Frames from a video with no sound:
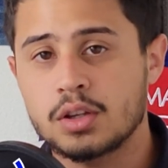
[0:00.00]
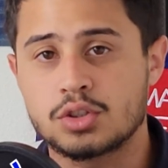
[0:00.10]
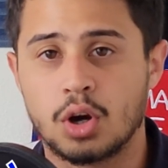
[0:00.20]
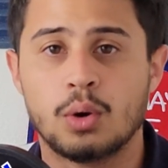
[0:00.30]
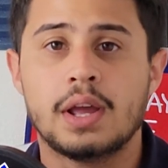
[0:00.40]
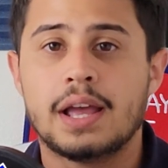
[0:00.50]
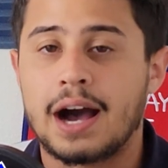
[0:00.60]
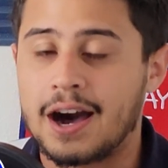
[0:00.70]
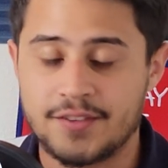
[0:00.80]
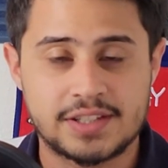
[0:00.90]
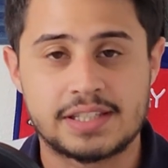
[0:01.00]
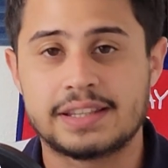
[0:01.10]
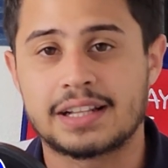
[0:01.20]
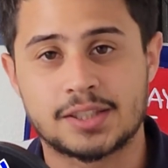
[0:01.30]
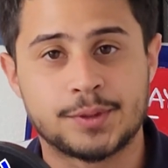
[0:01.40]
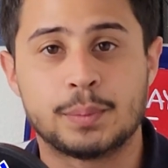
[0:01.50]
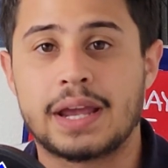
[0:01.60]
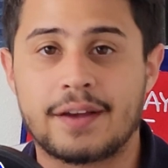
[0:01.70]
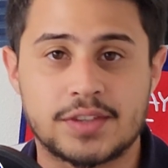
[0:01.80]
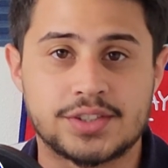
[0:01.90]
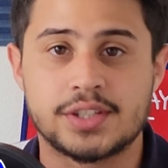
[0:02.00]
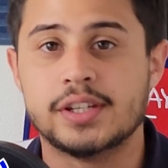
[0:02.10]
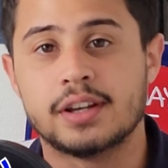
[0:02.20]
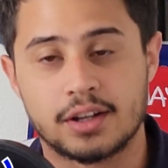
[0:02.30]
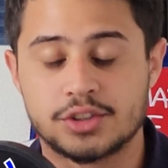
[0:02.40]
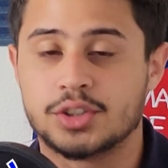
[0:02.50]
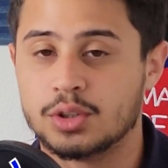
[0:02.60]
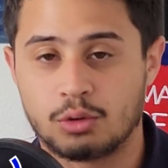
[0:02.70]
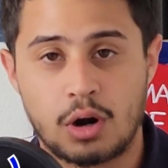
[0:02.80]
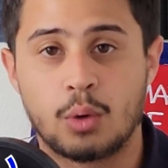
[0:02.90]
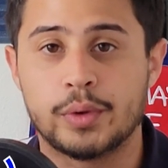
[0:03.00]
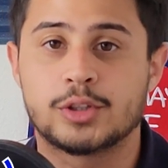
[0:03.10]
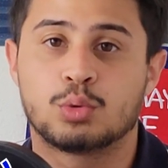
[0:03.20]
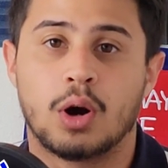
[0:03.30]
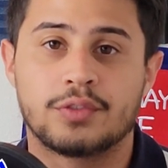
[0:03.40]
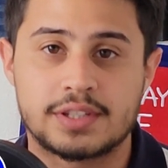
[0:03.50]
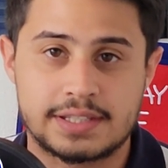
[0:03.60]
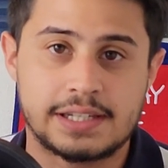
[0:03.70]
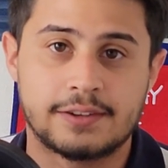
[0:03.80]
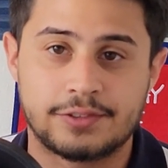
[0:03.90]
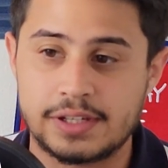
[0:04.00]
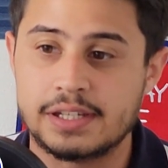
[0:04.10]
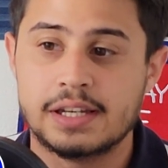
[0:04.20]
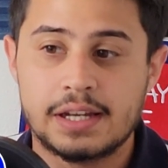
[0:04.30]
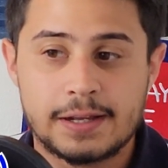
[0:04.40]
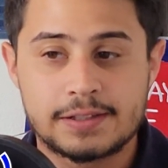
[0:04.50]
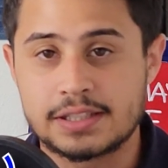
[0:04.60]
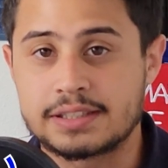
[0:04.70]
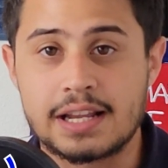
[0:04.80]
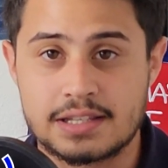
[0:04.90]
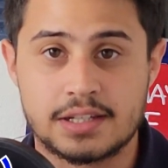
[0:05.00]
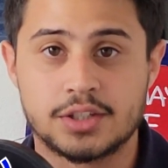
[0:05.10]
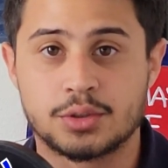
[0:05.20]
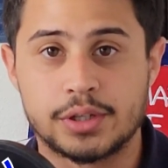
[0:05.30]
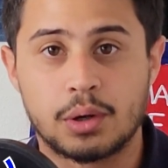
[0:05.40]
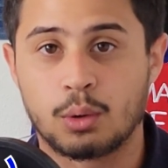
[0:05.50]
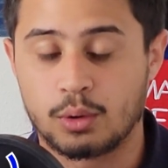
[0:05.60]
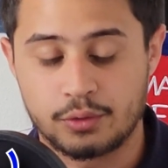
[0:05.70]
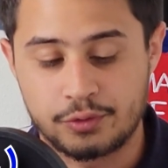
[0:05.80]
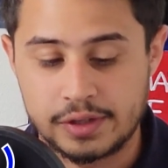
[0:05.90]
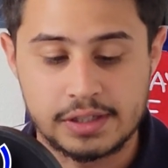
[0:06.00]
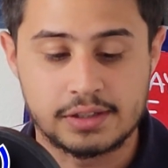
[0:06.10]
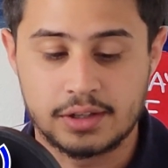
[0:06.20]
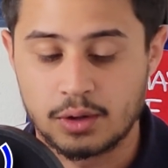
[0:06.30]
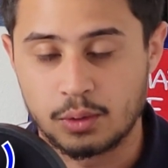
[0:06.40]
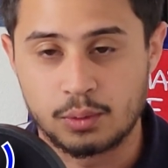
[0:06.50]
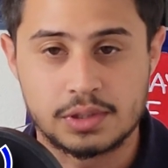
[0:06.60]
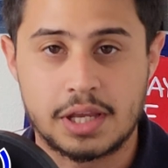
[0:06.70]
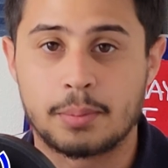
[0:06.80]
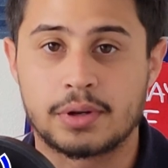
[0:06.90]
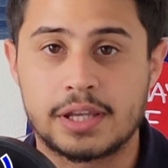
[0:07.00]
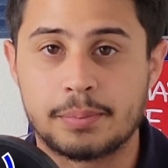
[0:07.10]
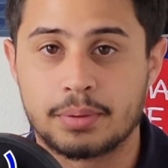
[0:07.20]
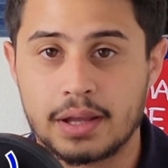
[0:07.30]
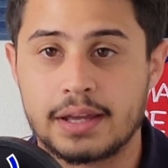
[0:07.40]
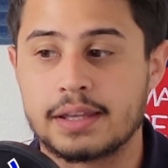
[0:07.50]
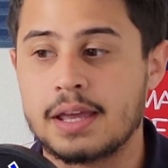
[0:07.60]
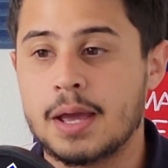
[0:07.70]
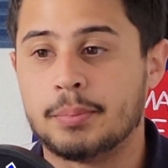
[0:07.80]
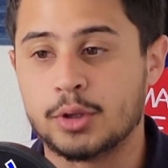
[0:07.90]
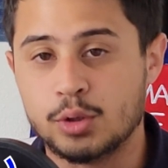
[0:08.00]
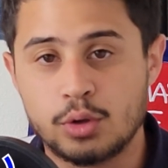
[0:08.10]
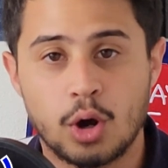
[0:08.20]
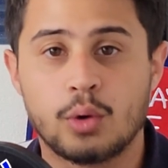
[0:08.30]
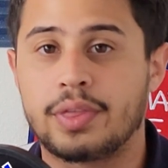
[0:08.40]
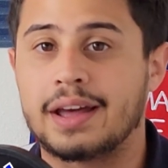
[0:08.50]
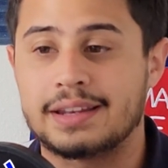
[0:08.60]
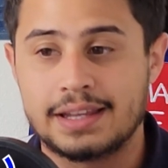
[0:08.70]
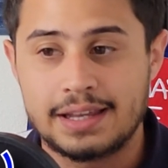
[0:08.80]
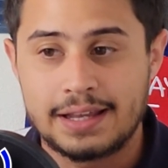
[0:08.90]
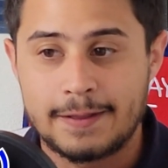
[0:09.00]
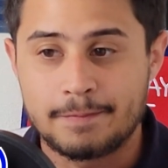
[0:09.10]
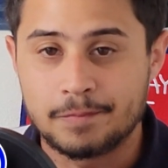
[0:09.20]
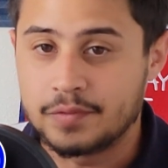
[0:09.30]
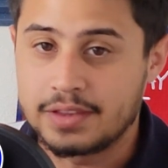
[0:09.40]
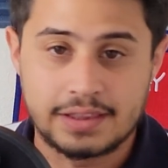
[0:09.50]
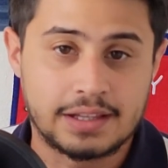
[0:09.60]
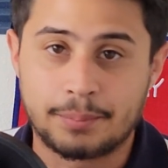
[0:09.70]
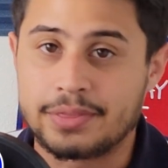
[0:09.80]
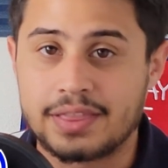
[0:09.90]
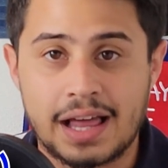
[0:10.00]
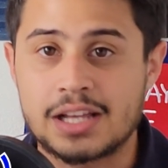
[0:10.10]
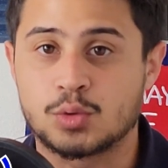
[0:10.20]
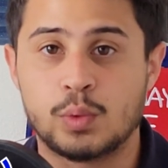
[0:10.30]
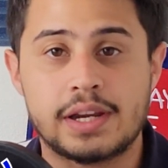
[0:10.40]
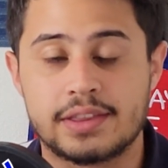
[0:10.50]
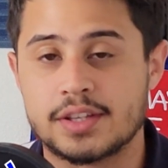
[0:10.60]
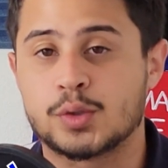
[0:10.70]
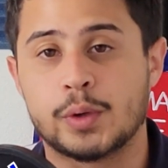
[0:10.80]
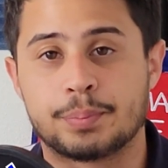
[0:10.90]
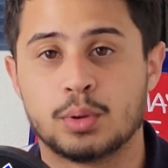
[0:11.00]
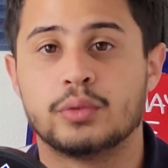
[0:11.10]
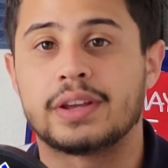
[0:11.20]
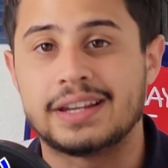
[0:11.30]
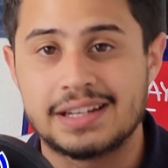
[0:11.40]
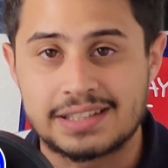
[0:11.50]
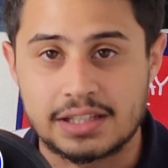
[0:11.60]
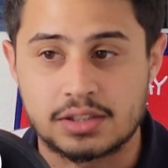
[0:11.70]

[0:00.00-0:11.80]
So obviously that's something we have to see until around week 12 to see if he sustains an injury or if he, you know, is able to keep playing. But you know that I mean last week and this week proved that he is